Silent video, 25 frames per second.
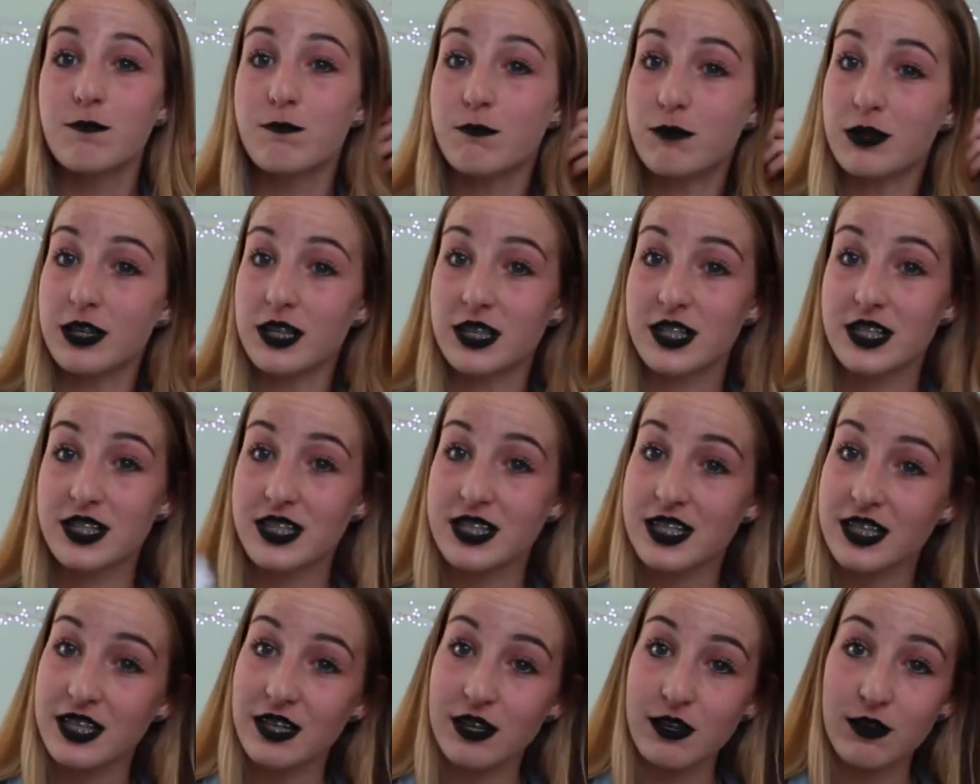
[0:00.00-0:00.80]

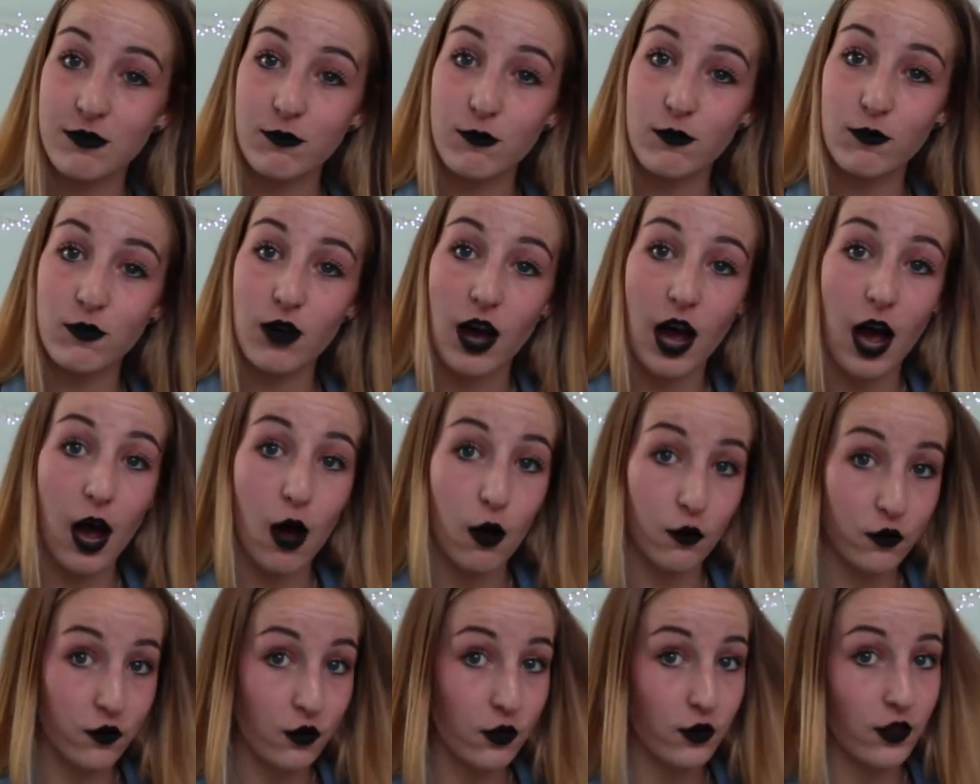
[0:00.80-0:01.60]
But
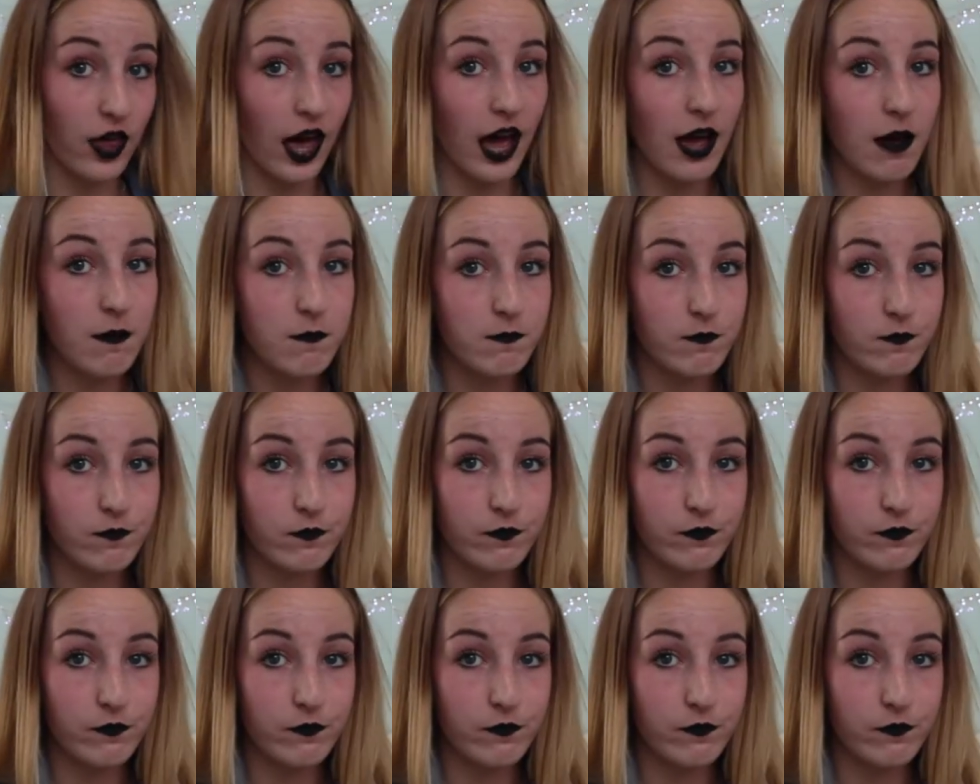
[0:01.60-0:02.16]
I'll do that.